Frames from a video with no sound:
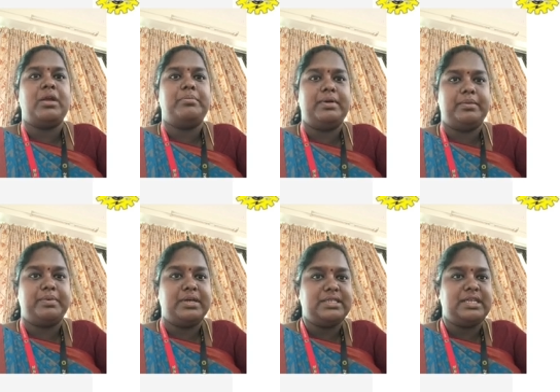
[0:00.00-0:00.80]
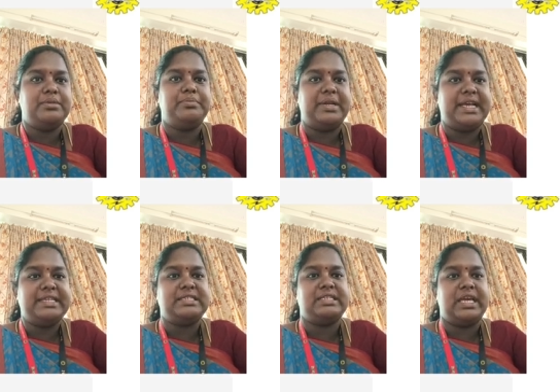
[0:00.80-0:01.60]
Person,
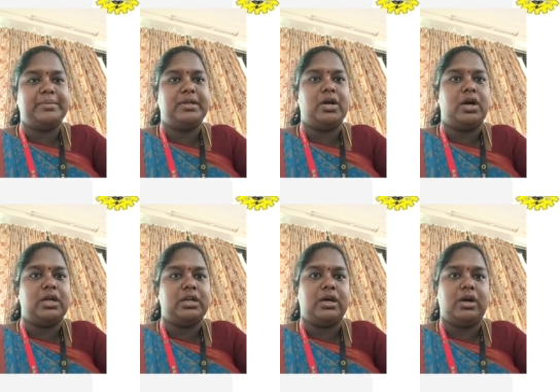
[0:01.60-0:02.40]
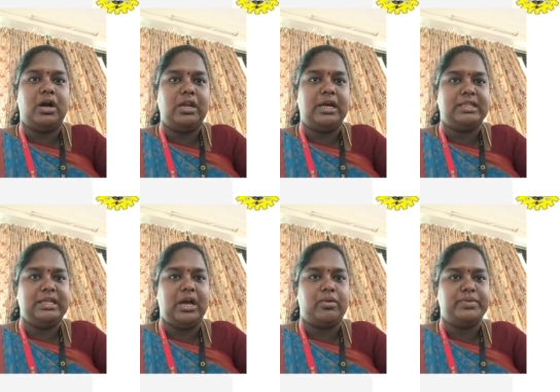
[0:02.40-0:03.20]
place, table or all are
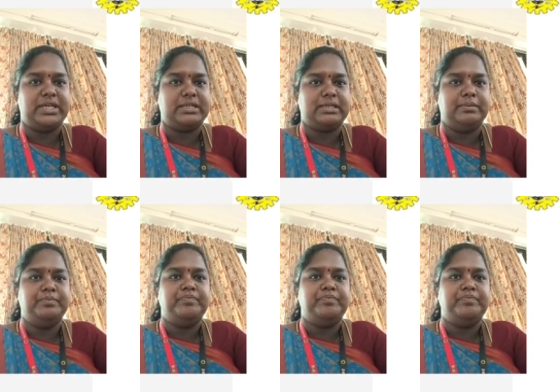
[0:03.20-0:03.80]
the objects.